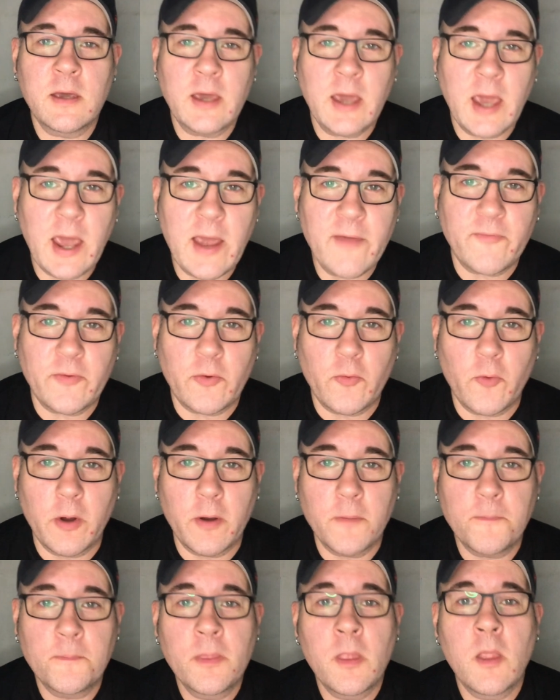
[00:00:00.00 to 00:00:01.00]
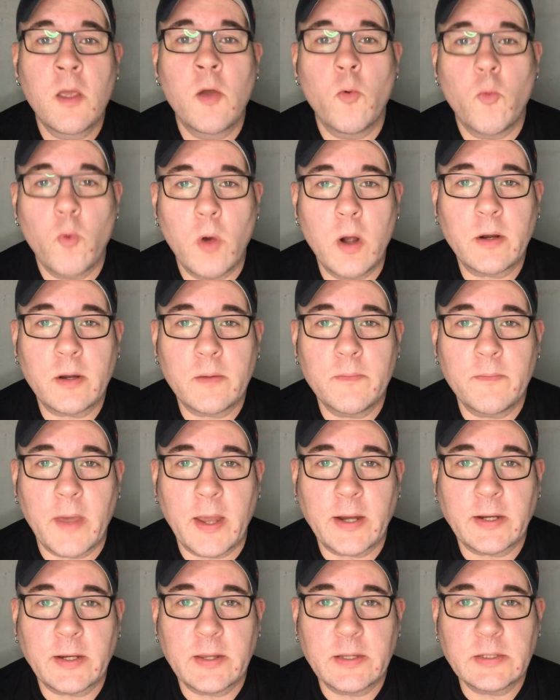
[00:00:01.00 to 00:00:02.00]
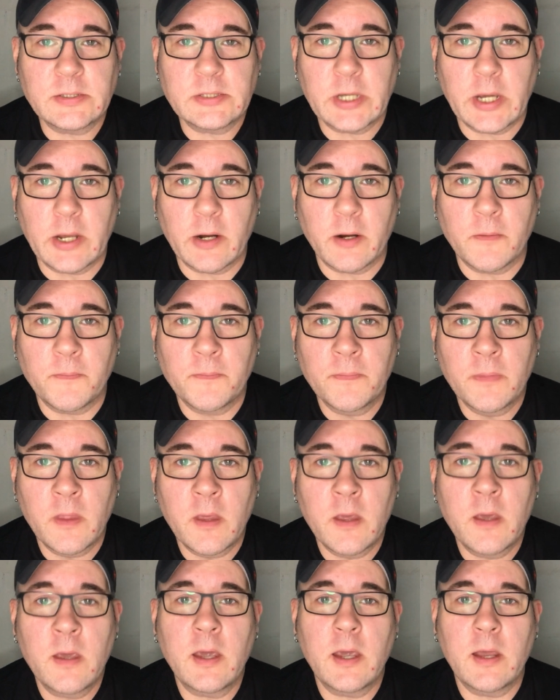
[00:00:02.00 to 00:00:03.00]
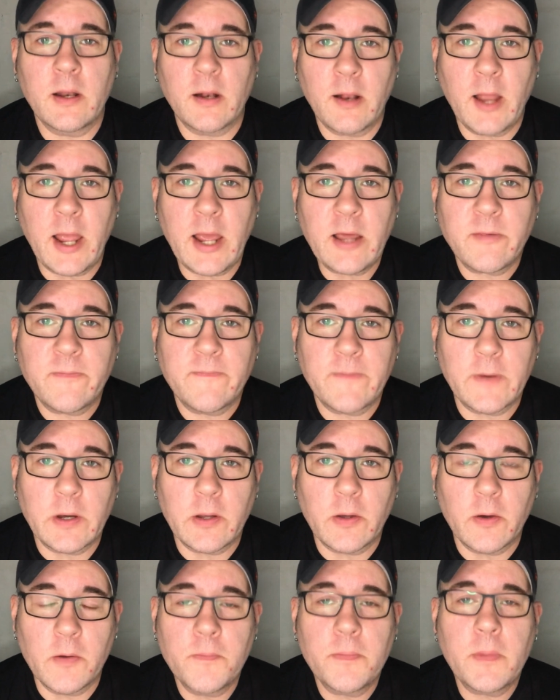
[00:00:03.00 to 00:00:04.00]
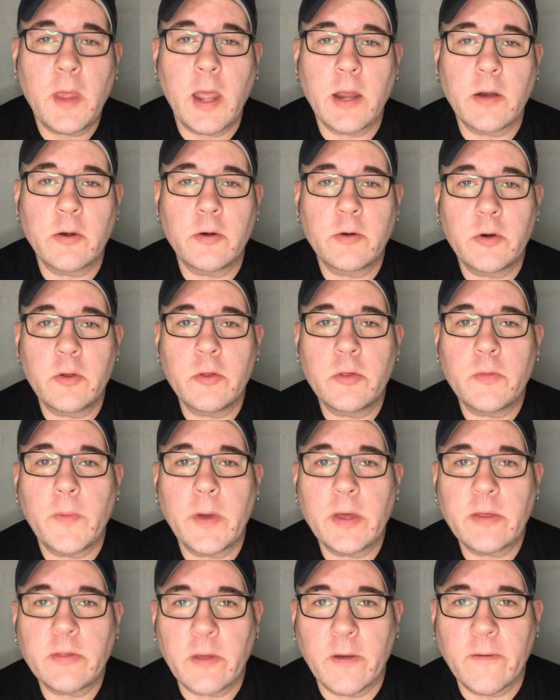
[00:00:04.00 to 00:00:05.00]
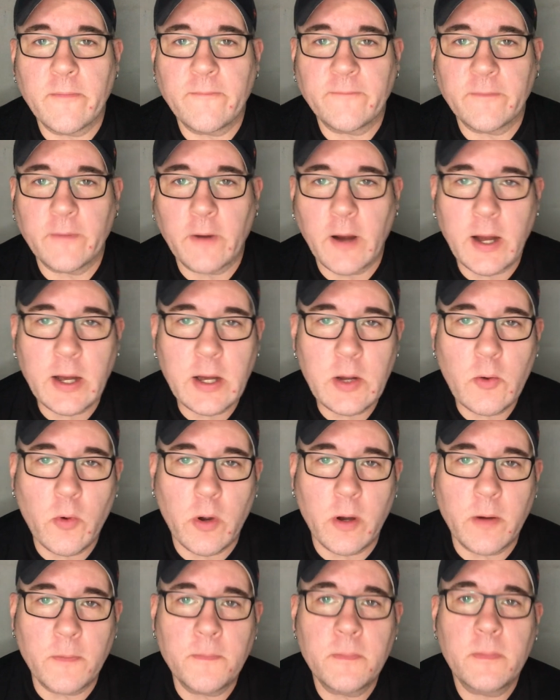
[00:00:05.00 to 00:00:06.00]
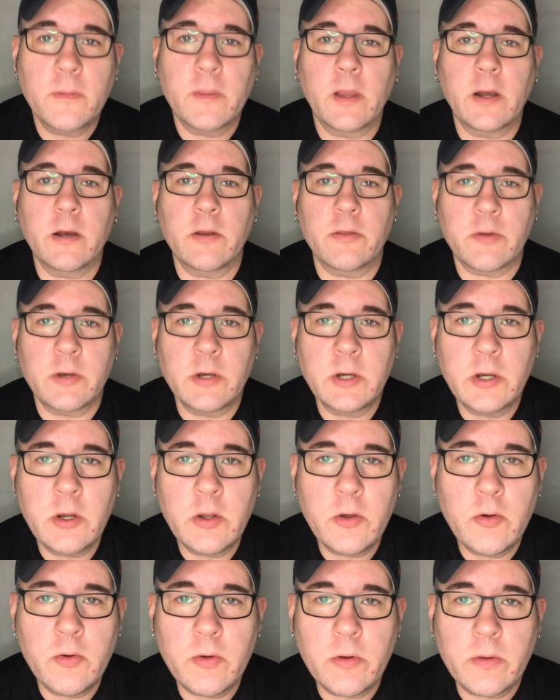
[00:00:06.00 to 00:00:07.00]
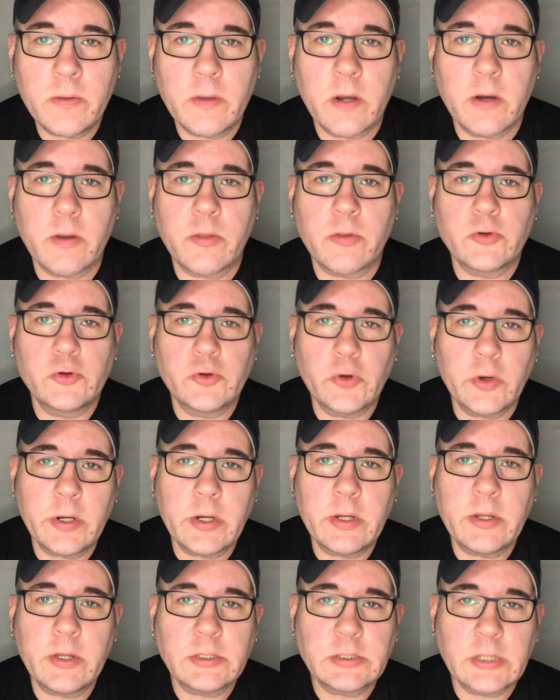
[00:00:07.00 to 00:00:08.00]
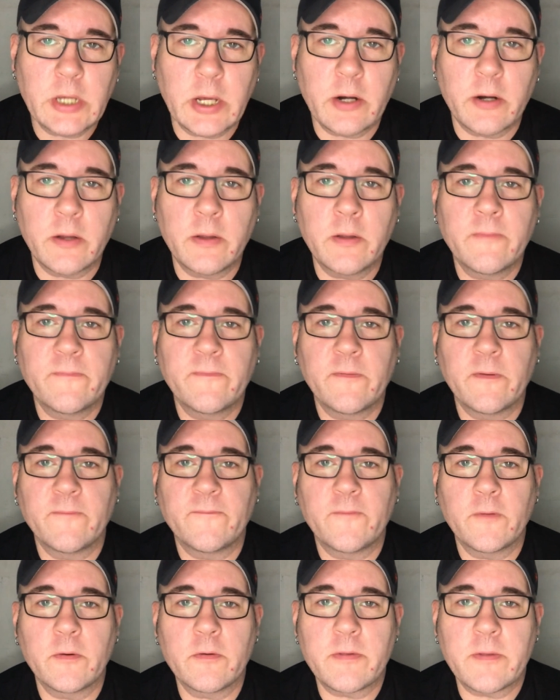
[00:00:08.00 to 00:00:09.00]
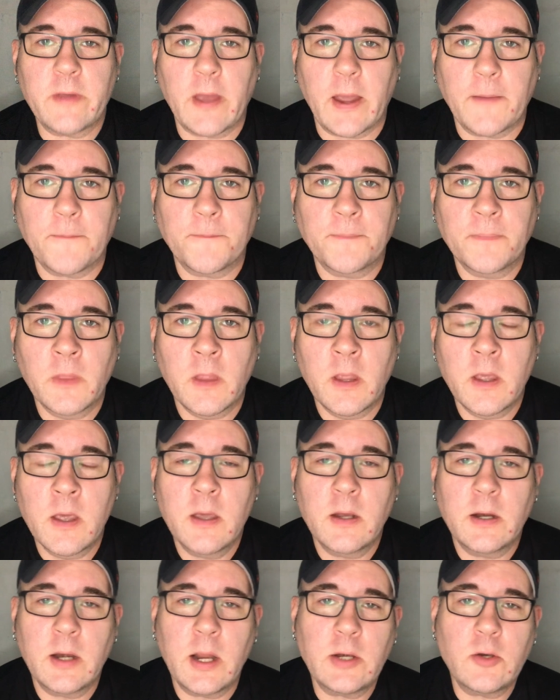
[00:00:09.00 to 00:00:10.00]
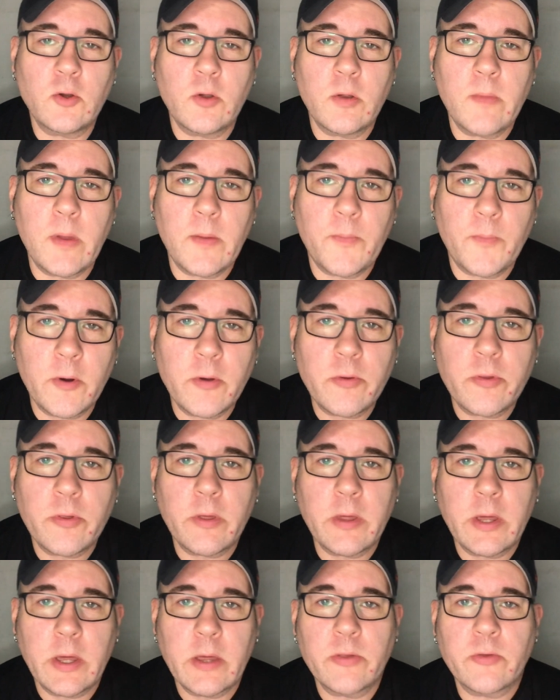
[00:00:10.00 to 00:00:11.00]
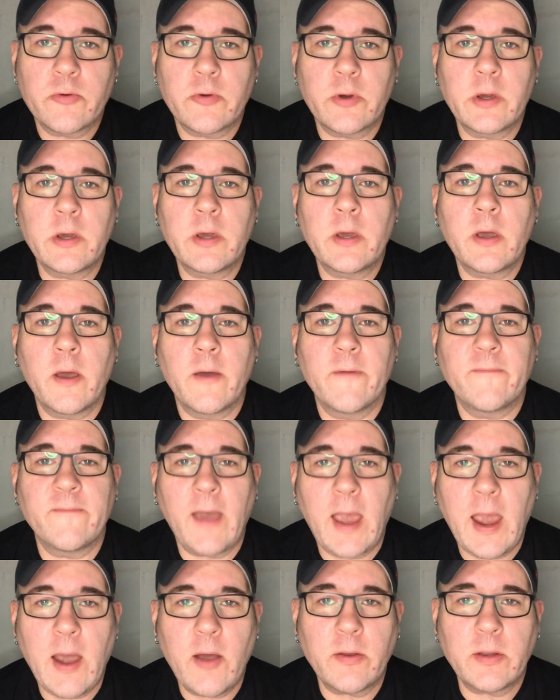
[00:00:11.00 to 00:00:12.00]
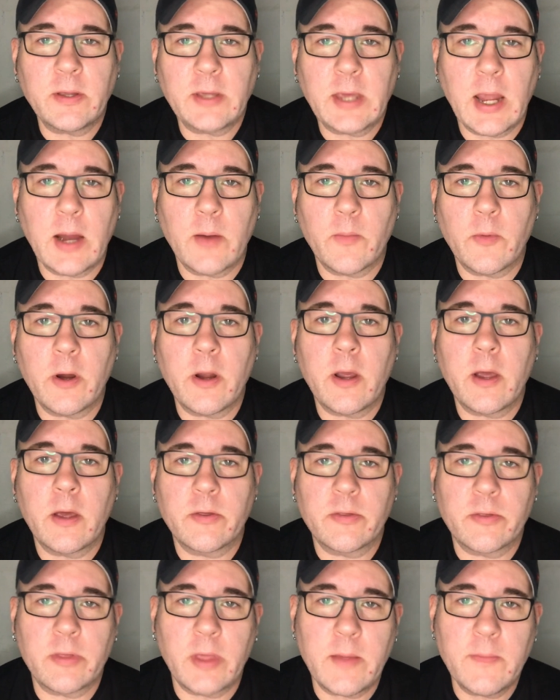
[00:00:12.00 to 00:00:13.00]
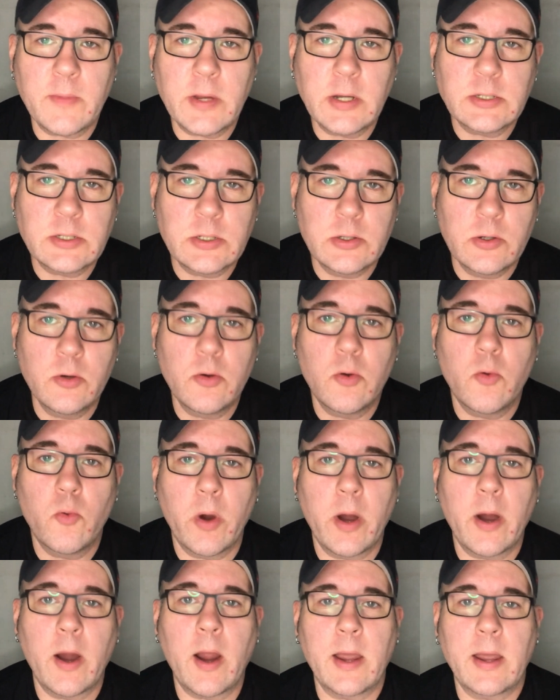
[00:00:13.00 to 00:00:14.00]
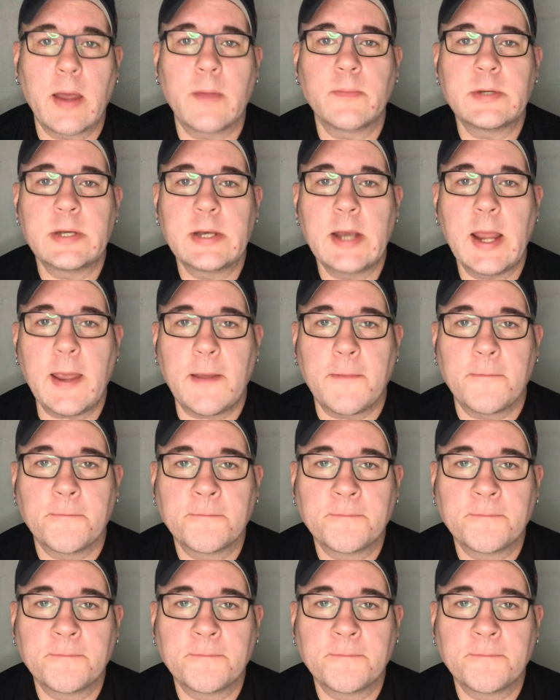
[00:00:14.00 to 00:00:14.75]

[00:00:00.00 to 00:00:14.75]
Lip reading: Hey everyone, welcome back to the channel. In the last video, I introduced myself for anyone that is new that is joining the channel for the first time. And I told my personal history of how the camera has led me to where I am today.